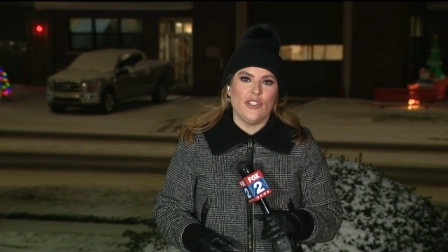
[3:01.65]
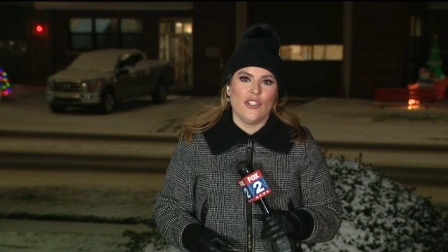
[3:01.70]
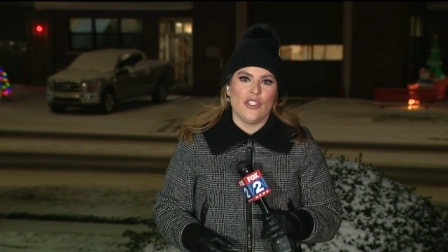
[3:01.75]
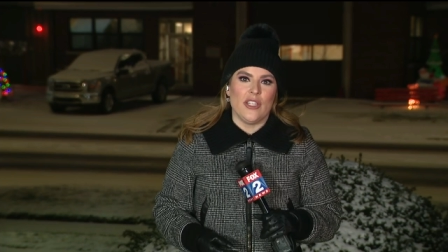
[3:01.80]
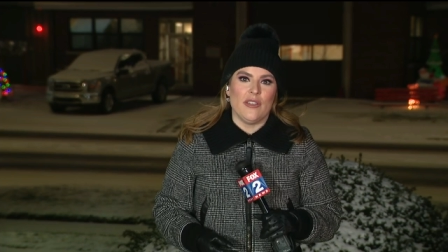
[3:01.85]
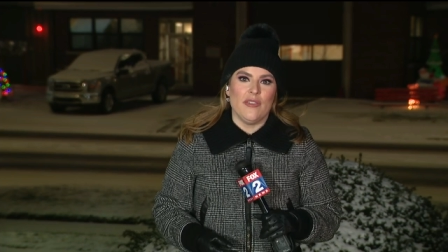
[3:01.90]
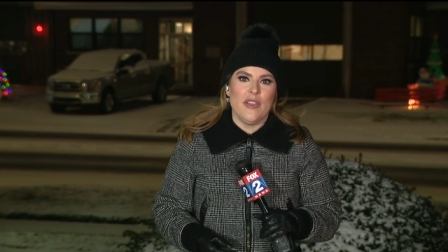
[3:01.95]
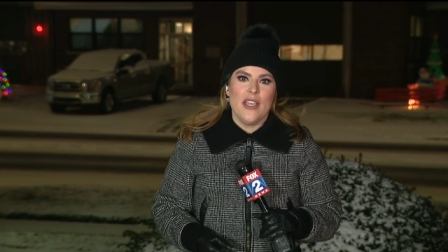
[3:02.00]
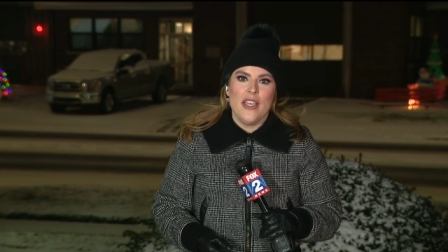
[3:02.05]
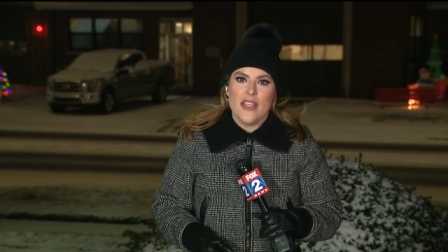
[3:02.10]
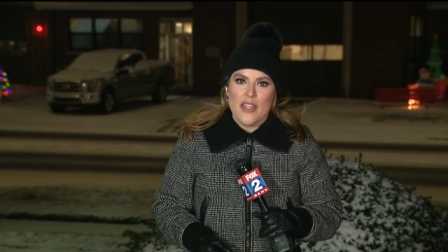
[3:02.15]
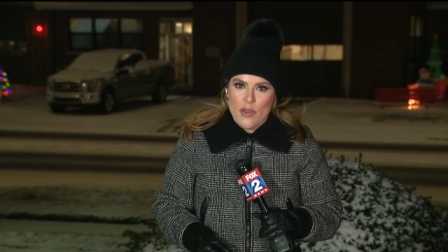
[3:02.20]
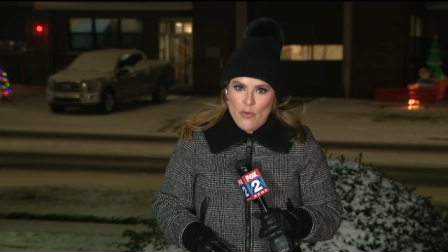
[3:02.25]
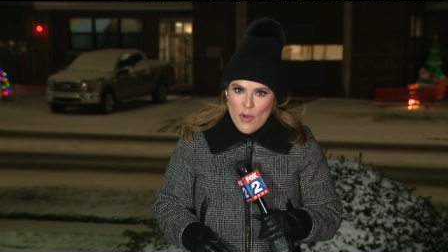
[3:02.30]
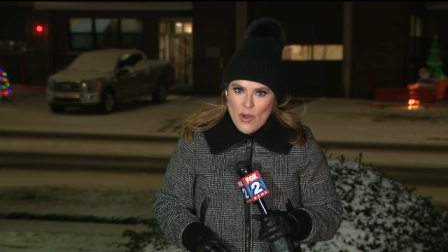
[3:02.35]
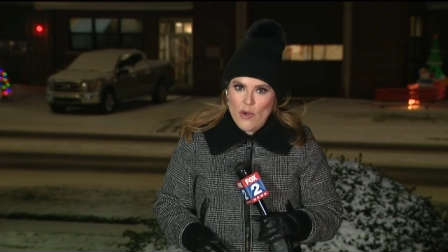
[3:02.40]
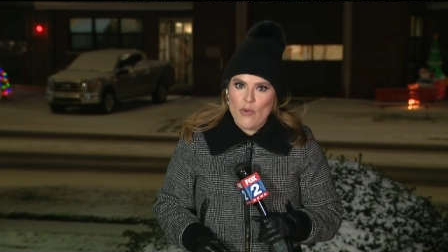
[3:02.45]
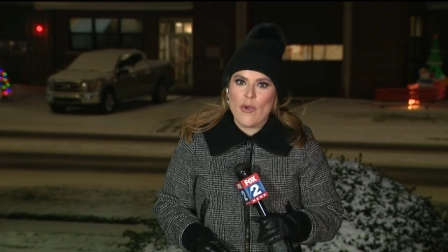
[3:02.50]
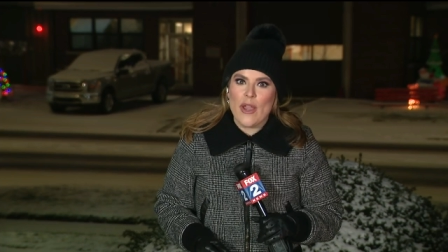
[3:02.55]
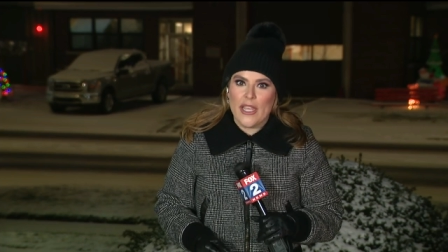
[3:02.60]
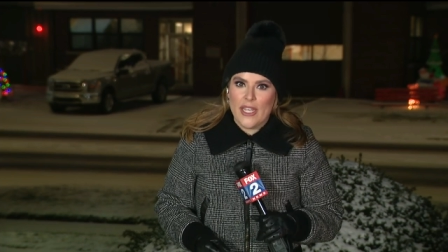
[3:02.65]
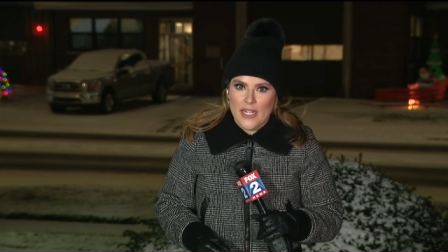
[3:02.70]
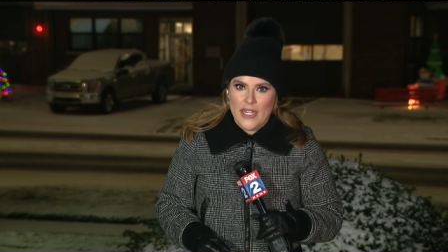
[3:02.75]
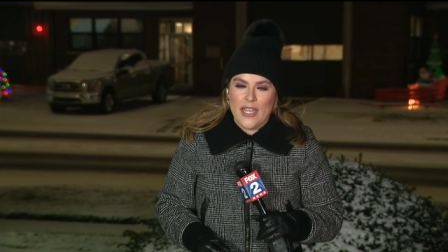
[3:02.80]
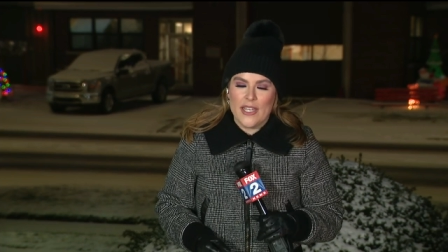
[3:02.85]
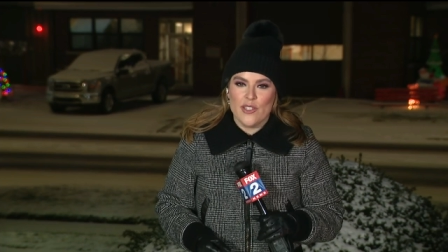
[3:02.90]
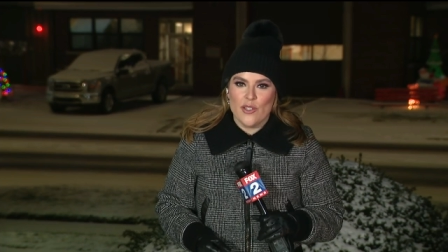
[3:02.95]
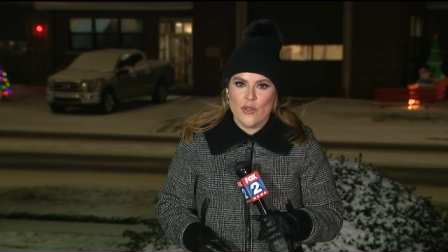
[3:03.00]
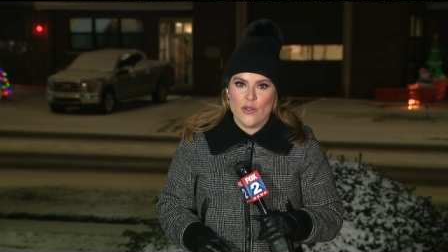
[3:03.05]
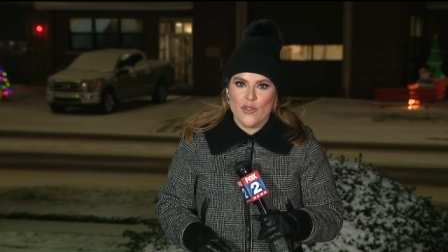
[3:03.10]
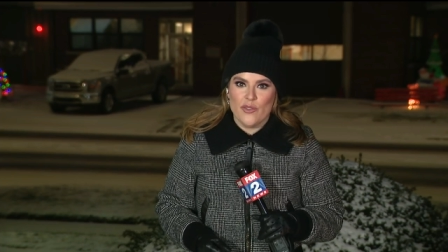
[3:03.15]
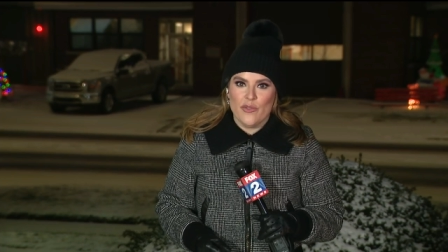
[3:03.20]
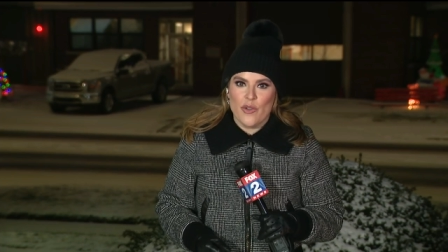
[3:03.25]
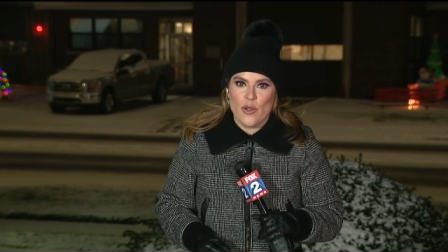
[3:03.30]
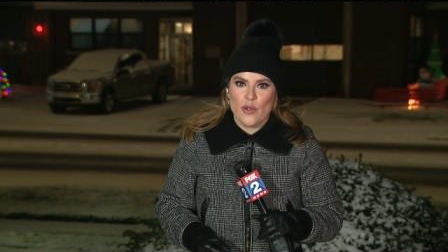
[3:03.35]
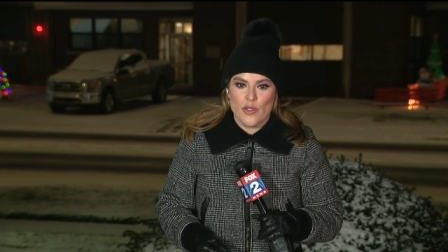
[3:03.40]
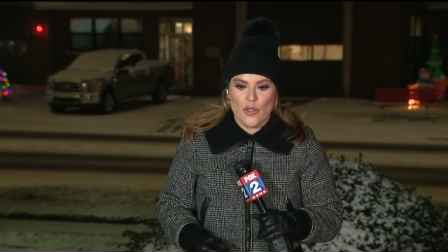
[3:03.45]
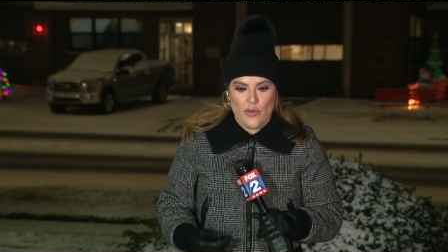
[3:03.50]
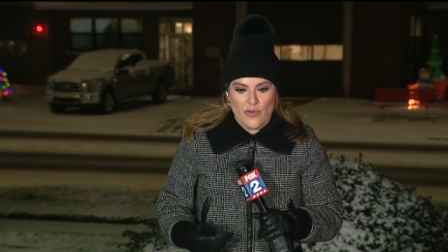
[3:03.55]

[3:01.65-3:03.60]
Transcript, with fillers: chief. They want to recognize those folks.